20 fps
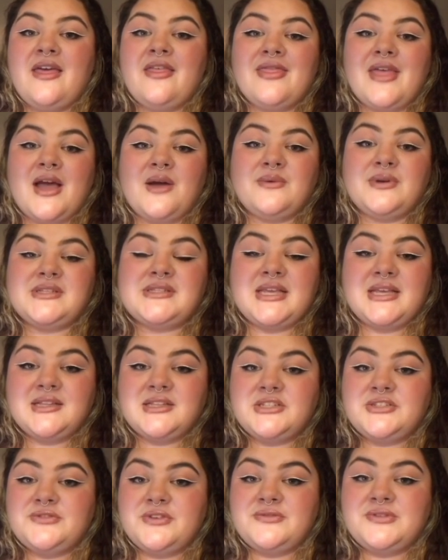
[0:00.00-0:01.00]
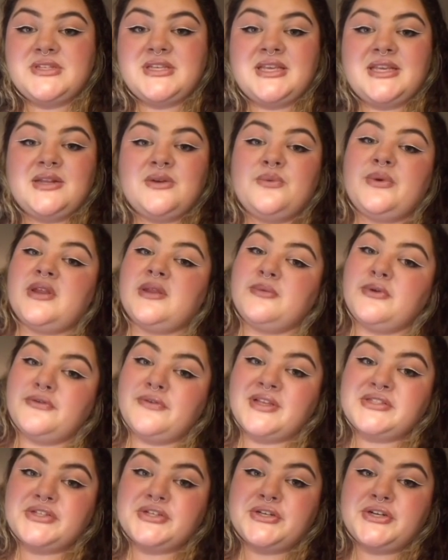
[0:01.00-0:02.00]
That was English 15 with
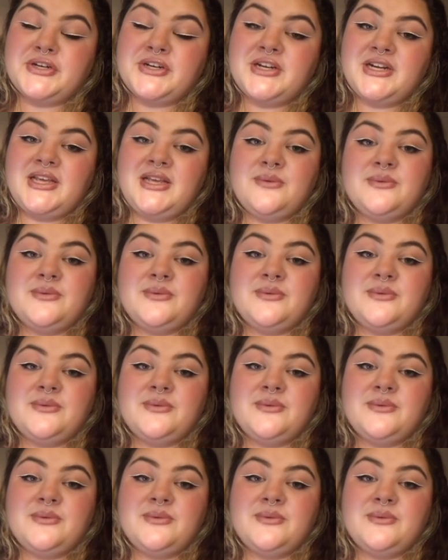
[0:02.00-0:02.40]
Professor Kearney,